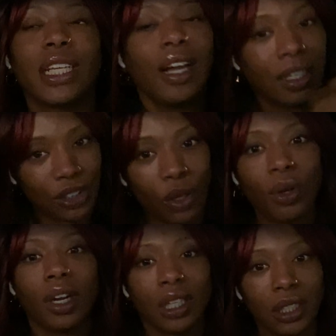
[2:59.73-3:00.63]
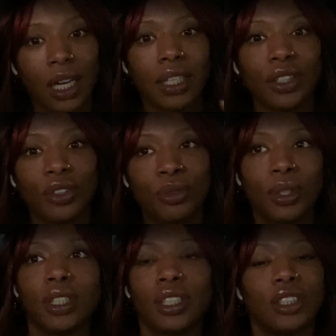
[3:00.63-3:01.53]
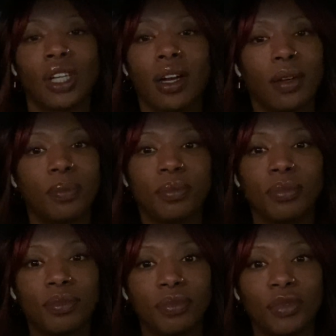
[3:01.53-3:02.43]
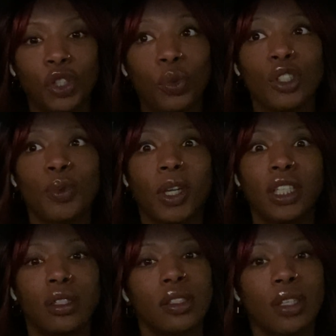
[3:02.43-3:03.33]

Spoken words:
I told her, like, you did a good job. You were 20 years